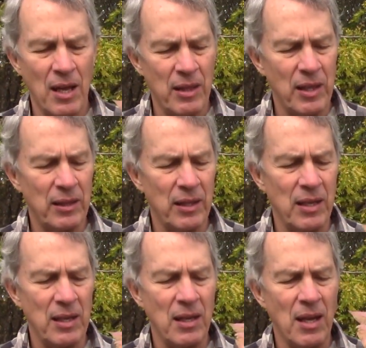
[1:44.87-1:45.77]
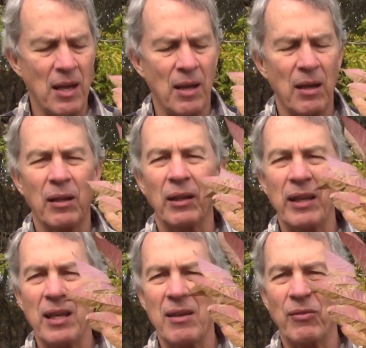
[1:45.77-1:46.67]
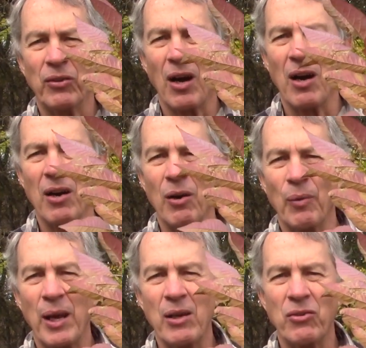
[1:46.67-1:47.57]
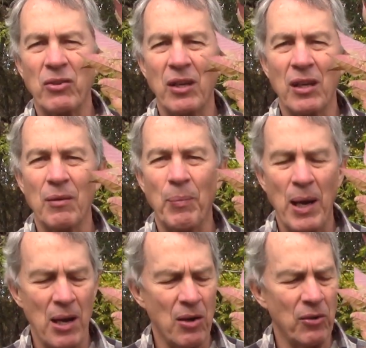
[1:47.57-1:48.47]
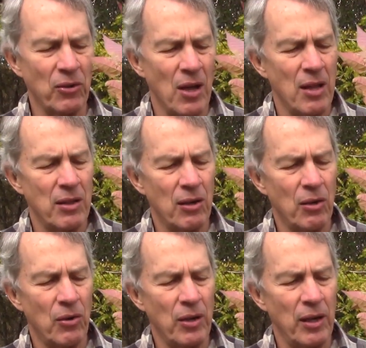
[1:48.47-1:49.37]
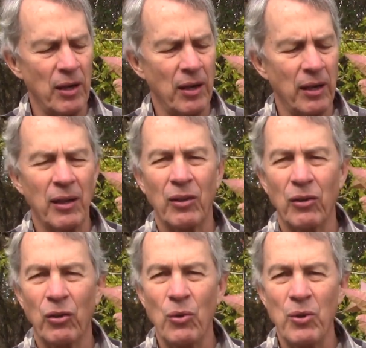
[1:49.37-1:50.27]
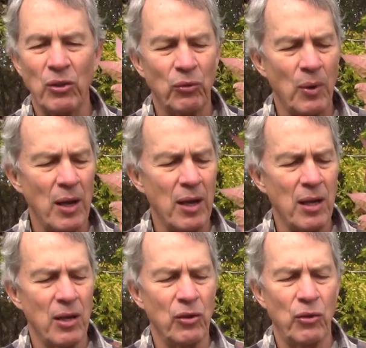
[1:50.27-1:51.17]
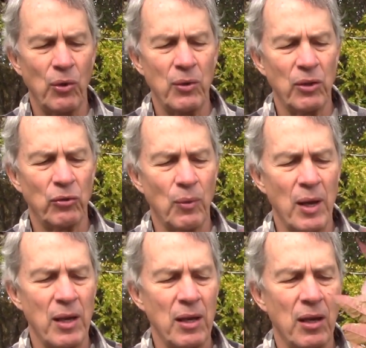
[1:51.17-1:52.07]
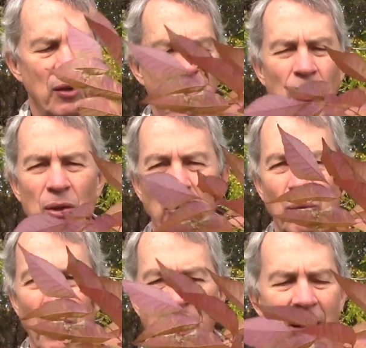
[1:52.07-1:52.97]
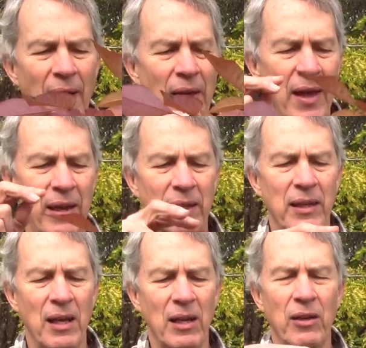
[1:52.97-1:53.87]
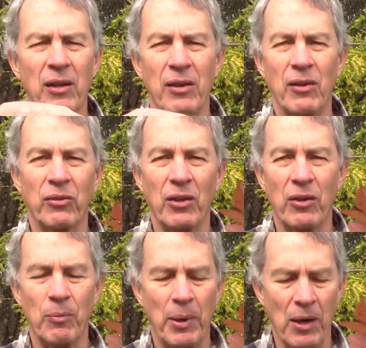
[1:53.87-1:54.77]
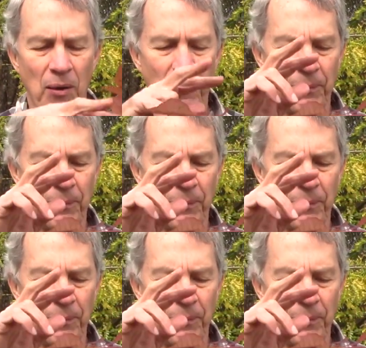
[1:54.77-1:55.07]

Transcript: that the leaves are arranged in pairs. They're going two this way, two this way, two this way, and at the end there's another pair.